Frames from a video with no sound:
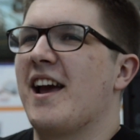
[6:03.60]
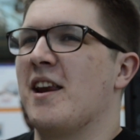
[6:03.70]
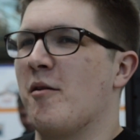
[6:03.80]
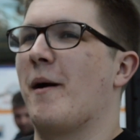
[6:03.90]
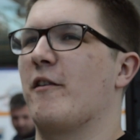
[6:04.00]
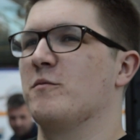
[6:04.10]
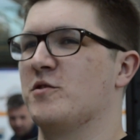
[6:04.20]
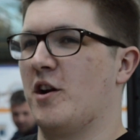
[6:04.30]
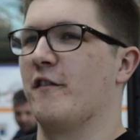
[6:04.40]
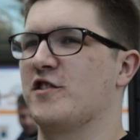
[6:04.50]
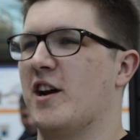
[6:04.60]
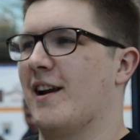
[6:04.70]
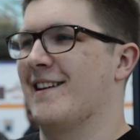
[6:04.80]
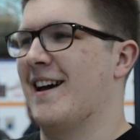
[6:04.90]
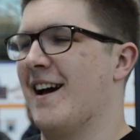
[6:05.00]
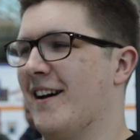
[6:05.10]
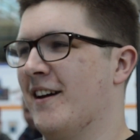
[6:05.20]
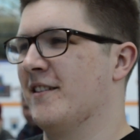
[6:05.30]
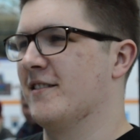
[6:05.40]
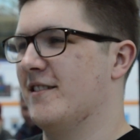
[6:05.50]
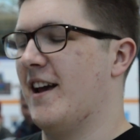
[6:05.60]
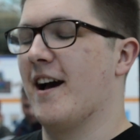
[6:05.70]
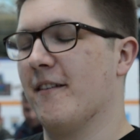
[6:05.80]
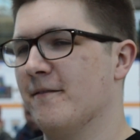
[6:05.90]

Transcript: an email back from Genova and like that. And yeah.